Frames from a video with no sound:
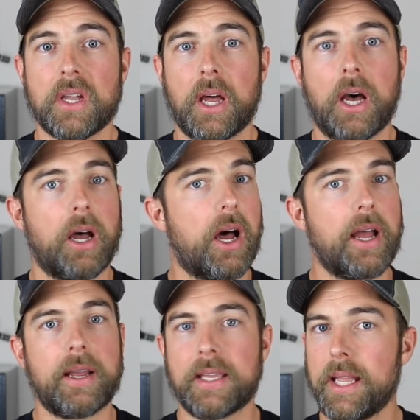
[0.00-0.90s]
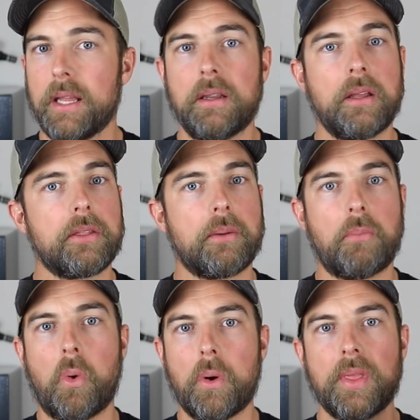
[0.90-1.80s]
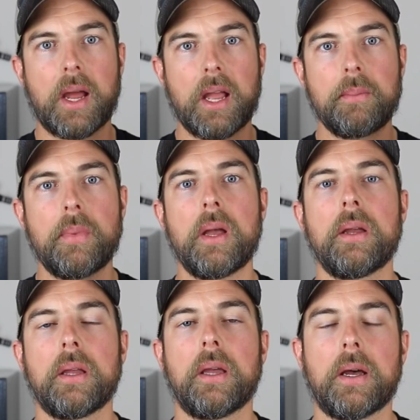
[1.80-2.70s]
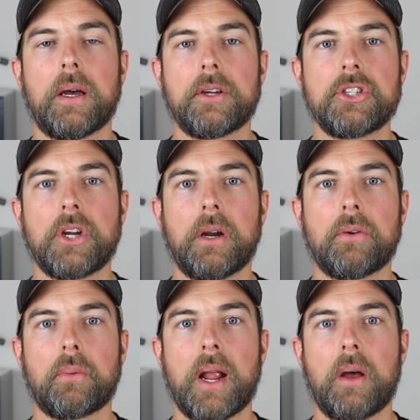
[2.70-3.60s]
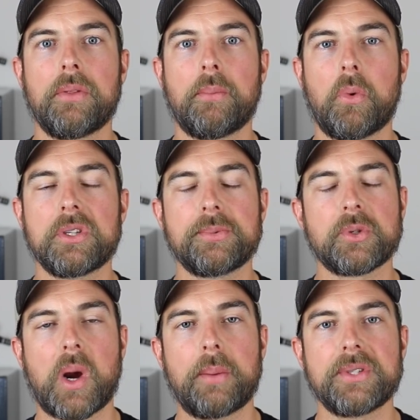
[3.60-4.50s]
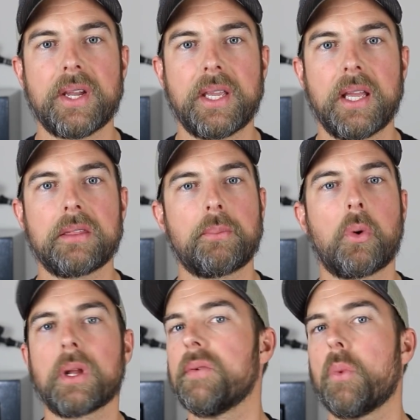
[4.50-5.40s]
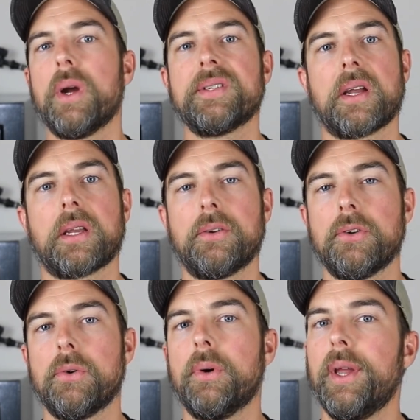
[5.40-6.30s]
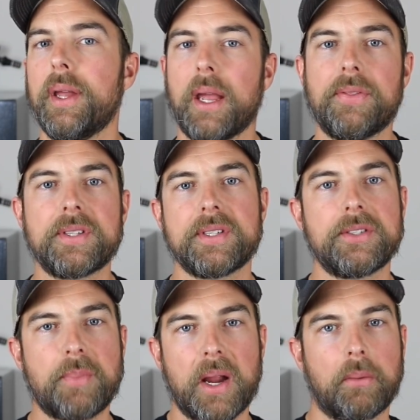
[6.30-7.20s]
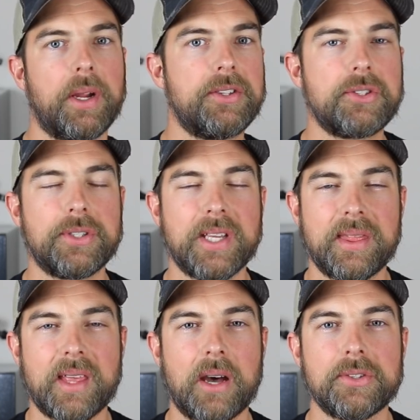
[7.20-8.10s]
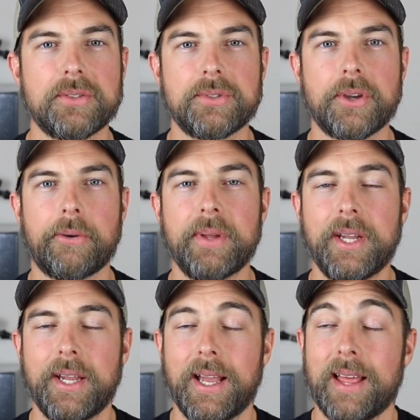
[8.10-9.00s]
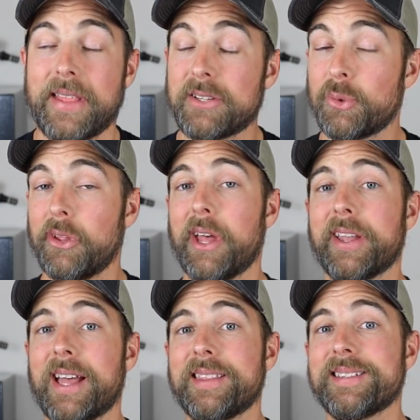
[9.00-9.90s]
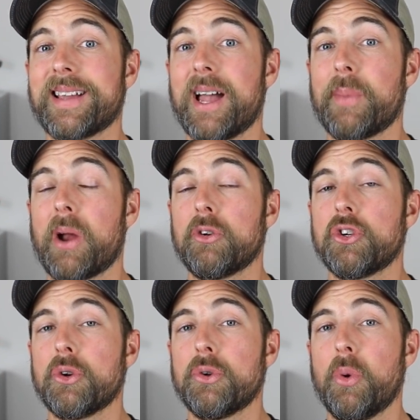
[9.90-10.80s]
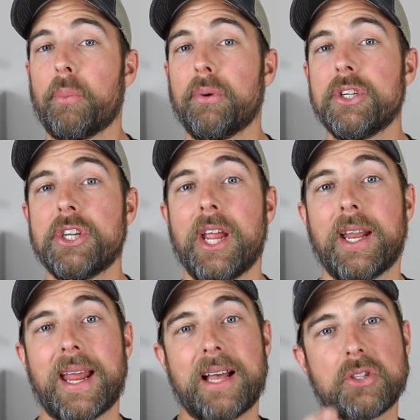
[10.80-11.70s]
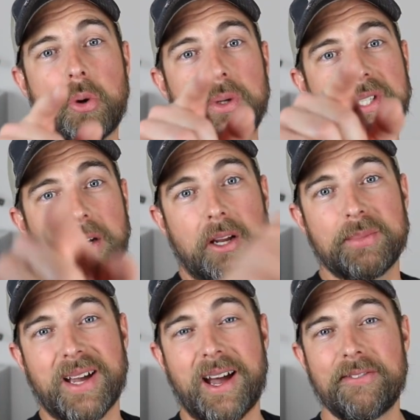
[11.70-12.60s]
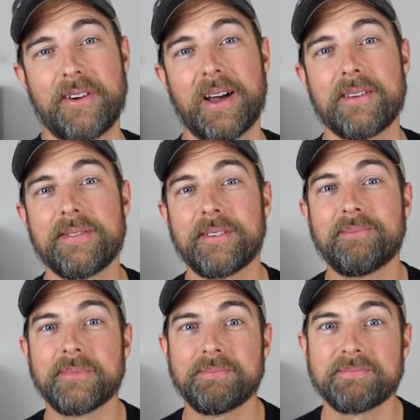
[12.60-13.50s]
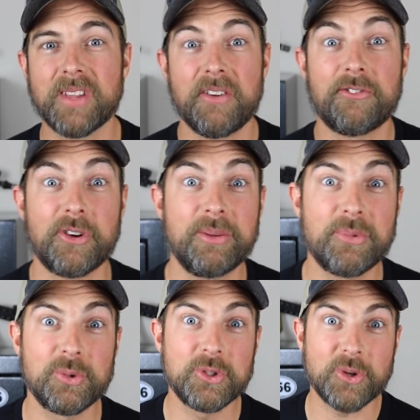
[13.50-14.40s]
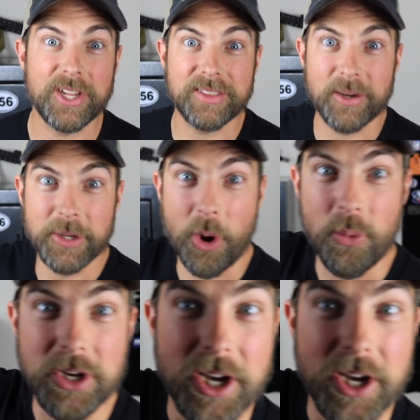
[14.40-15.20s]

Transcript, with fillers: Uh, again, the more I'm uh, shared around, the more subscribers I get, the more giveaways I can do, and this is my race to ten thousand. So that's really all I got this time. I sure do appreciate it. As always, here comes a high five. Freedom through strength. Here we go.